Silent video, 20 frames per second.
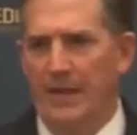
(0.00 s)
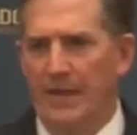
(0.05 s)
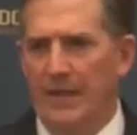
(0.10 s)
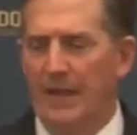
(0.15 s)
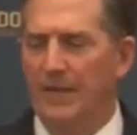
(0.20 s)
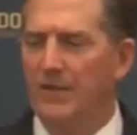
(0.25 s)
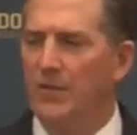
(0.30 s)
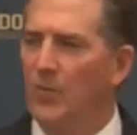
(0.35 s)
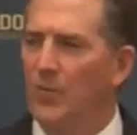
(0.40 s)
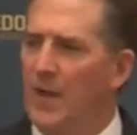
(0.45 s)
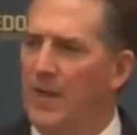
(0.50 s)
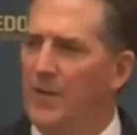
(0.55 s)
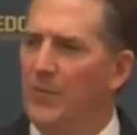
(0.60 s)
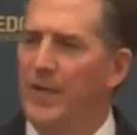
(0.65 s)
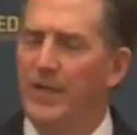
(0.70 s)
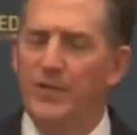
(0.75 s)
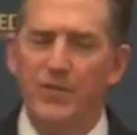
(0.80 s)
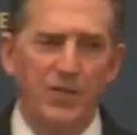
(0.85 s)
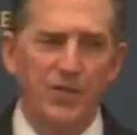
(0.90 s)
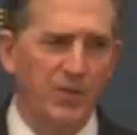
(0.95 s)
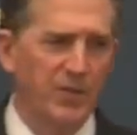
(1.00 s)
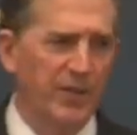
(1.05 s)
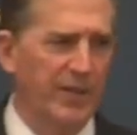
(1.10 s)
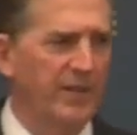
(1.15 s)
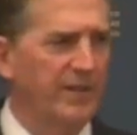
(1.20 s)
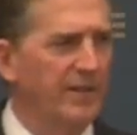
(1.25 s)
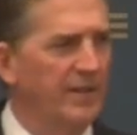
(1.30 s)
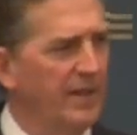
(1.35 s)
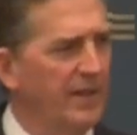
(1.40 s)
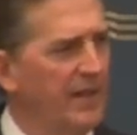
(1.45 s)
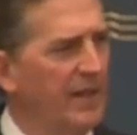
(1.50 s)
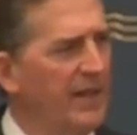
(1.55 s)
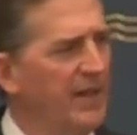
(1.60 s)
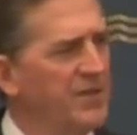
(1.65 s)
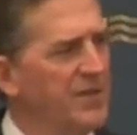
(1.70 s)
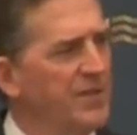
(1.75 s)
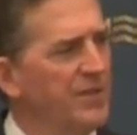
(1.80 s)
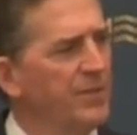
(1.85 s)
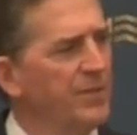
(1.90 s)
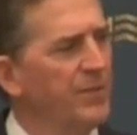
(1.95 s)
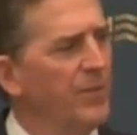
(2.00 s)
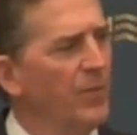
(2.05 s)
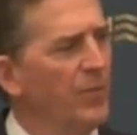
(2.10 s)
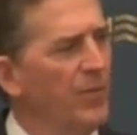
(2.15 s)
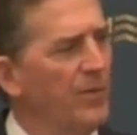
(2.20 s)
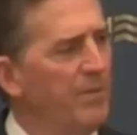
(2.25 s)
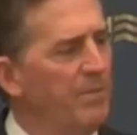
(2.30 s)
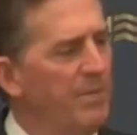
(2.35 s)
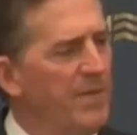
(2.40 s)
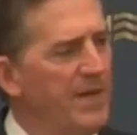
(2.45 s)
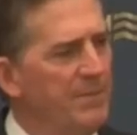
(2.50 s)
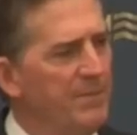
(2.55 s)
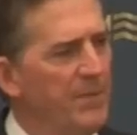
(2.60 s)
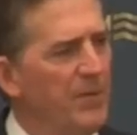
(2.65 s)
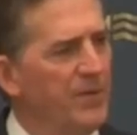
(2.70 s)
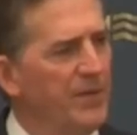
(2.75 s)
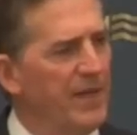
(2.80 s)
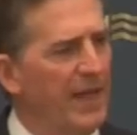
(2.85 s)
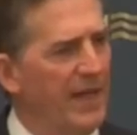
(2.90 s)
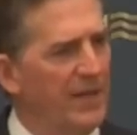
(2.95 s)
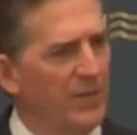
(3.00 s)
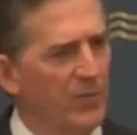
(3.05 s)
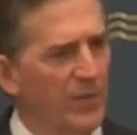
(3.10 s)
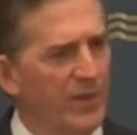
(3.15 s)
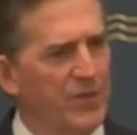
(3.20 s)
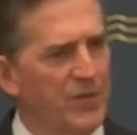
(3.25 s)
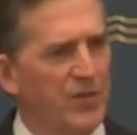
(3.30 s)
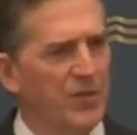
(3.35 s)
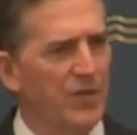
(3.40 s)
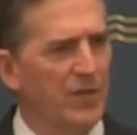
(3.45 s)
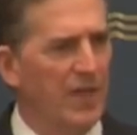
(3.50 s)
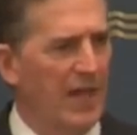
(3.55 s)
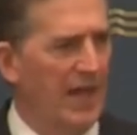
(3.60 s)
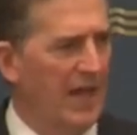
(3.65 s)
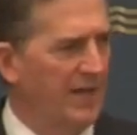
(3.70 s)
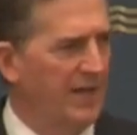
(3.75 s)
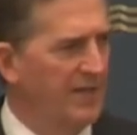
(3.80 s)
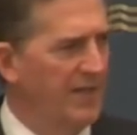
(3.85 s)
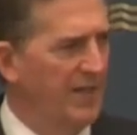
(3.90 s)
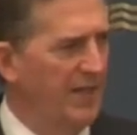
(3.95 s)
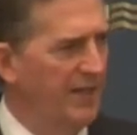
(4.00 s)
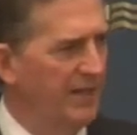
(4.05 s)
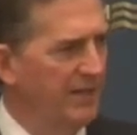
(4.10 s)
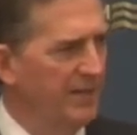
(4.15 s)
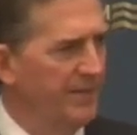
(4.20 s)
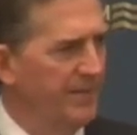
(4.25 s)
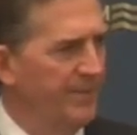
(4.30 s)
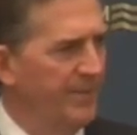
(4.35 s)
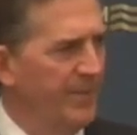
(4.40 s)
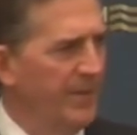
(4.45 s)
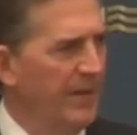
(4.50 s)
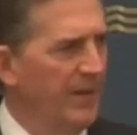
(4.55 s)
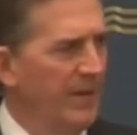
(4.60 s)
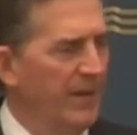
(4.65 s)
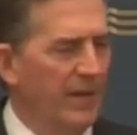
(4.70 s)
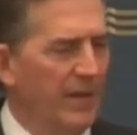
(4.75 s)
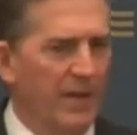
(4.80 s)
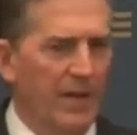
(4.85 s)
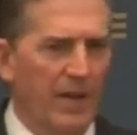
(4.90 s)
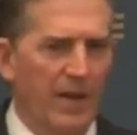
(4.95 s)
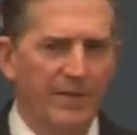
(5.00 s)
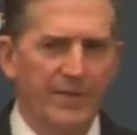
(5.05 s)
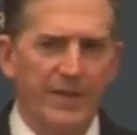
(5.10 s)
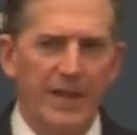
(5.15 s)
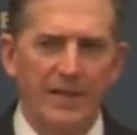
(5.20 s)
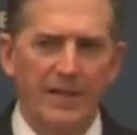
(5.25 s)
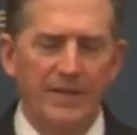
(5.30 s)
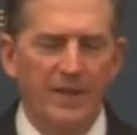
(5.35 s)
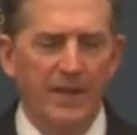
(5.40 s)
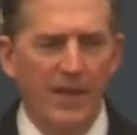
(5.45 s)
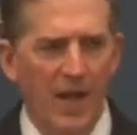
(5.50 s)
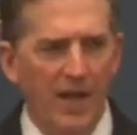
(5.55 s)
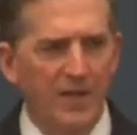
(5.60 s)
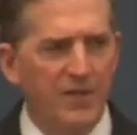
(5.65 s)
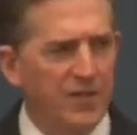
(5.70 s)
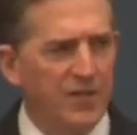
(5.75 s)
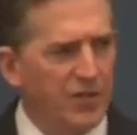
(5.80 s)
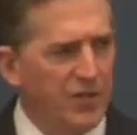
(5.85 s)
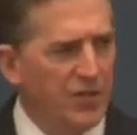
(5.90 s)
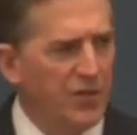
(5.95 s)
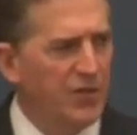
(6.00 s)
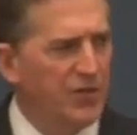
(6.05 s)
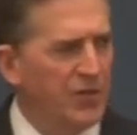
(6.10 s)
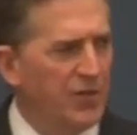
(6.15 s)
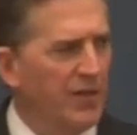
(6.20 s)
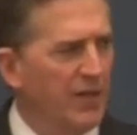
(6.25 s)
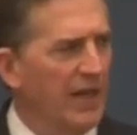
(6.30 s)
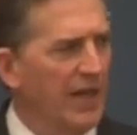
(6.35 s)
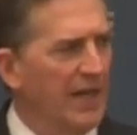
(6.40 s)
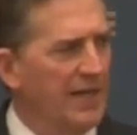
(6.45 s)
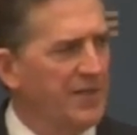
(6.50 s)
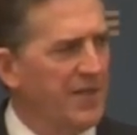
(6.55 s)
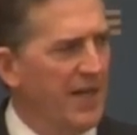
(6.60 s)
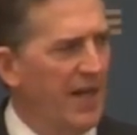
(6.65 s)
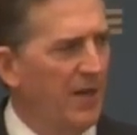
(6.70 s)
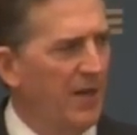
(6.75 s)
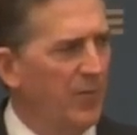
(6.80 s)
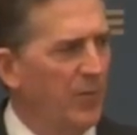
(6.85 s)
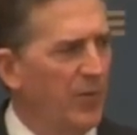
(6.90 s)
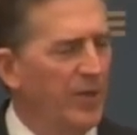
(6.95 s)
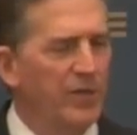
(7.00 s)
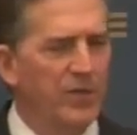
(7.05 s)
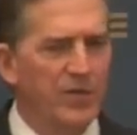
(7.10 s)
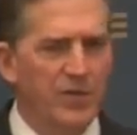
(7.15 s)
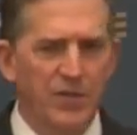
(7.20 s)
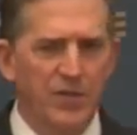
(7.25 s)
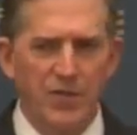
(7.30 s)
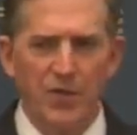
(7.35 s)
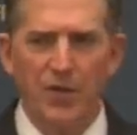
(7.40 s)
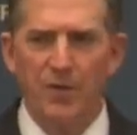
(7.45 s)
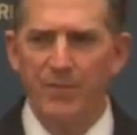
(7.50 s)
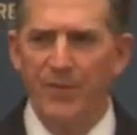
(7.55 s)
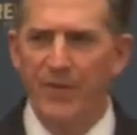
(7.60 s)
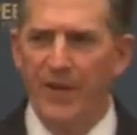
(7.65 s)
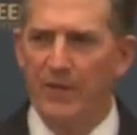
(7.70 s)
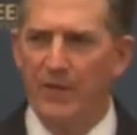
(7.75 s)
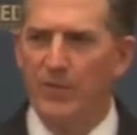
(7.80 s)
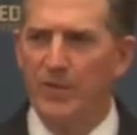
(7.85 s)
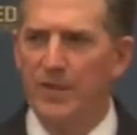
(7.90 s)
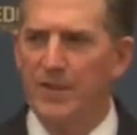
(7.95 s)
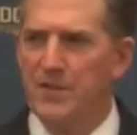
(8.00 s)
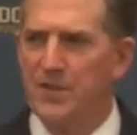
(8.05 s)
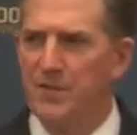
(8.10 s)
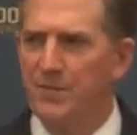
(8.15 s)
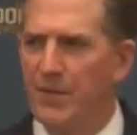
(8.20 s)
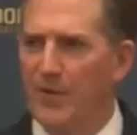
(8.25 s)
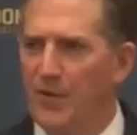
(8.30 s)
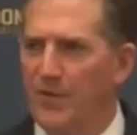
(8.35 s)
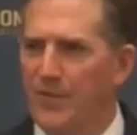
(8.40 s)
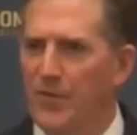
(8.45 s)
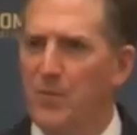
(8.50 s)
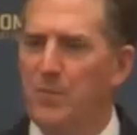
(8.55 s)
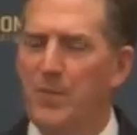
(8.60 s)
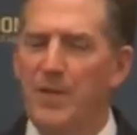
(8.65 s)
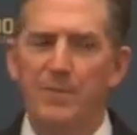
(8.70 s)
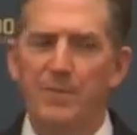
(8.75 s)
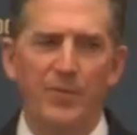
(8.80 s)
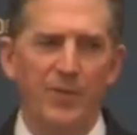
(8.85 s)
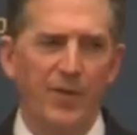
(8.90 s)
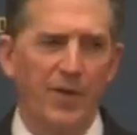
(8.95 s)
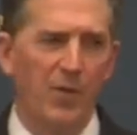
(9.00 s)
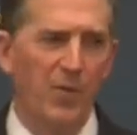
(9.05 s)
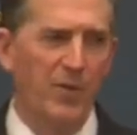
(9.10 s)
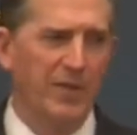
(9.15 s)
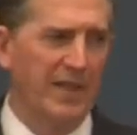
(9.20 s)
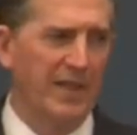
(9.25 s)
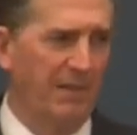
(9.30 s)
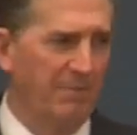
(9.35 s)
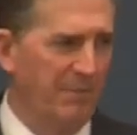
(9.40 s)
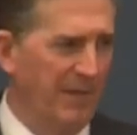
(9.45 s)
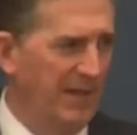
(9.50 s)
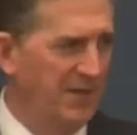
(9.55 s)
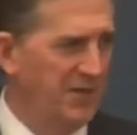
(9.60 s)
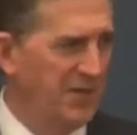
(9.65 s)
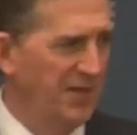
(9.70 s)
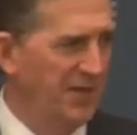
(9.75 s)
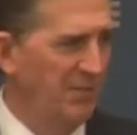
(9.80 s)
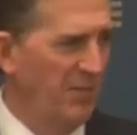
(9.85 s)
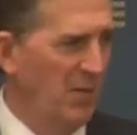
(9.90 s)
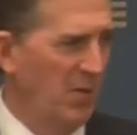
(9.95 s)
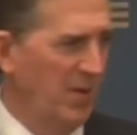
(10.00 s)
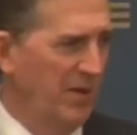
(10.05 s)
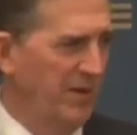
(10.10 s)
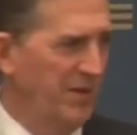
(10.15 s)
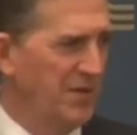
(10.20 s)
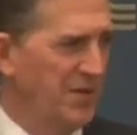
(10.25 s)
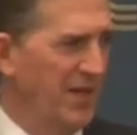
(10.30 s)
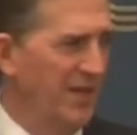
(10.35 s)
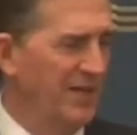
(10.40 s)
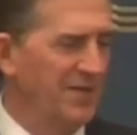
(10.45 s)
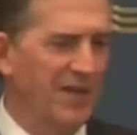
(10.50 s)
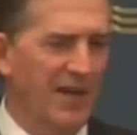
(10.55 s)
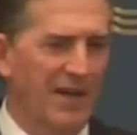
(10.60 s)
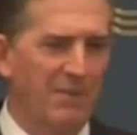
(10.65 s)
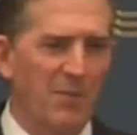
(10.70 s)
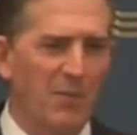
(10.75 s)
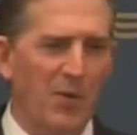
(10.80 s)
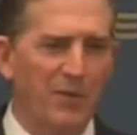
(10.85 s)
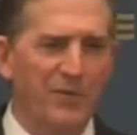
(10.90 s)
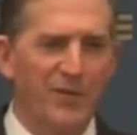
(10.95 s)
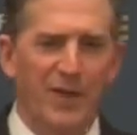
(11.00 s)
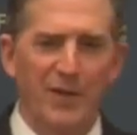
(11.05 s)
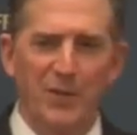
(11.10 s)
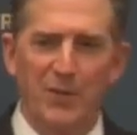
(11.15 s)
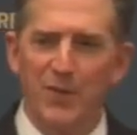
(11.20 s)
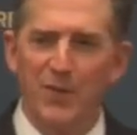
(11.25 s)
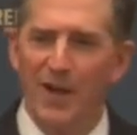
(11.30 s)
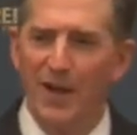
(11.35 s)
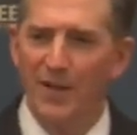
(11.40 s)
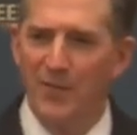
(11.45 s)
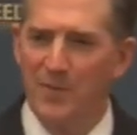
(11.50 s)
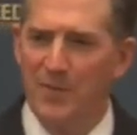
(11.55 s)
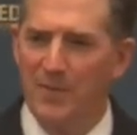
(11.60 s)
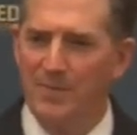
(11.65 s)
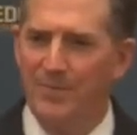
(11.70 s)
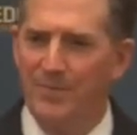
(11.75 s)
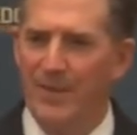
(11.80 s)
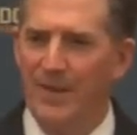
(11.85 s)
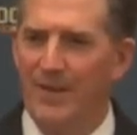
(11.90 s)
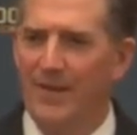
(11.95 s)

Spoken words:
And the way we do it is to remember that original idea that the Constitution lays out. We use the term federalism, very few people know what that means anymore. It sounds like more federal government.